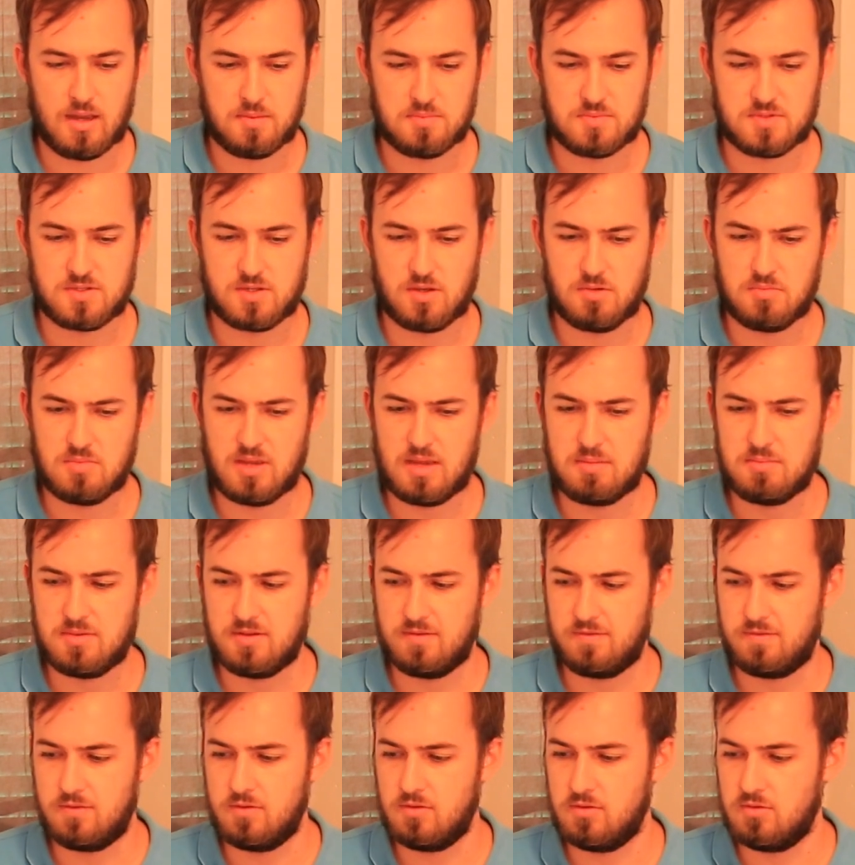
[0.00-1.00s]
So maybe
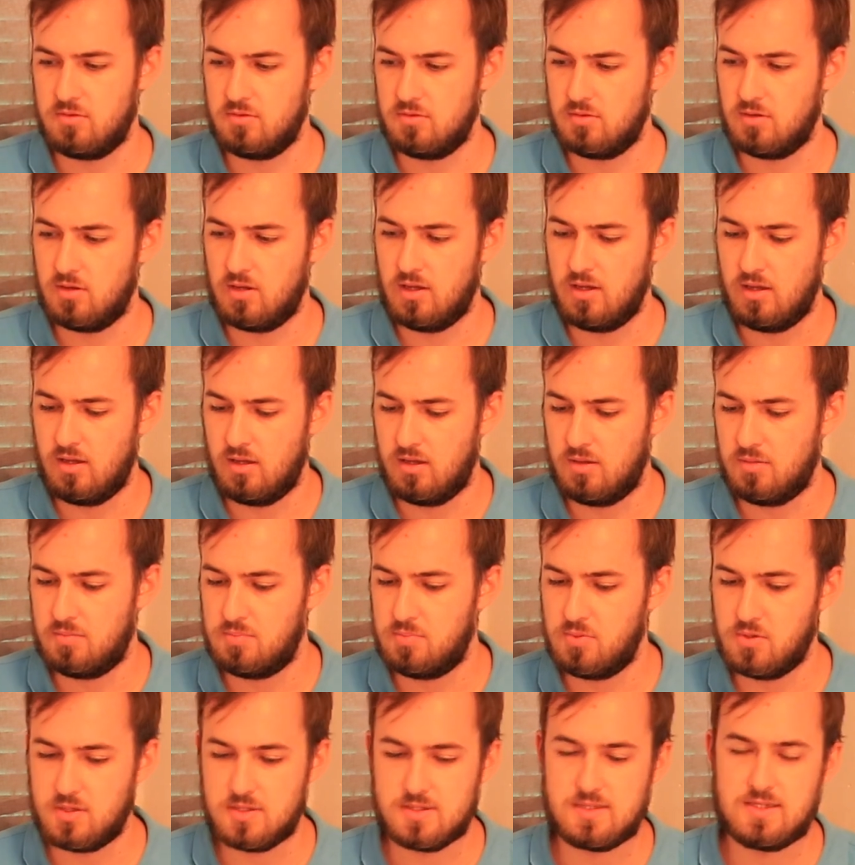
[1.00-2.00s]
if you
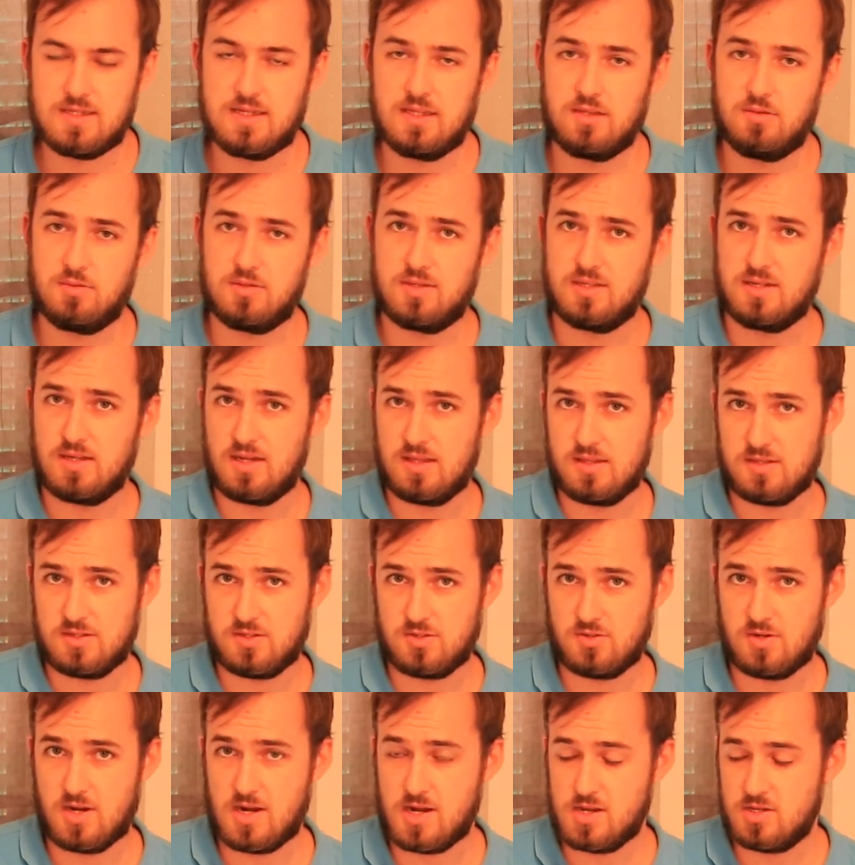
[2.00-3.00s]
put it together with another
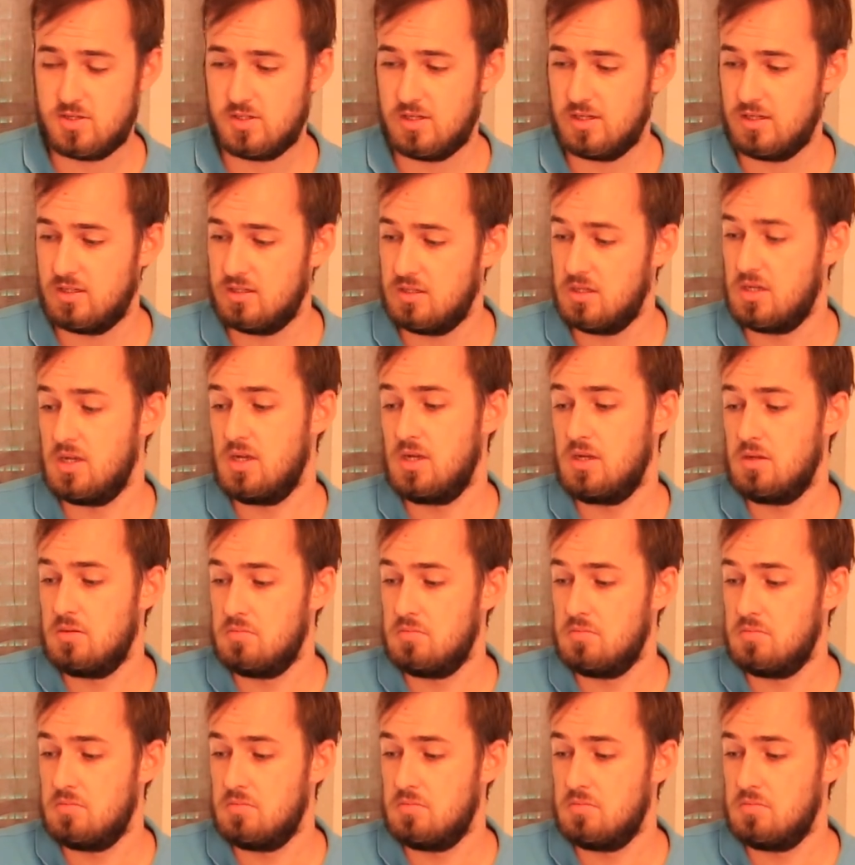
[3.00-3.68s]
strategy,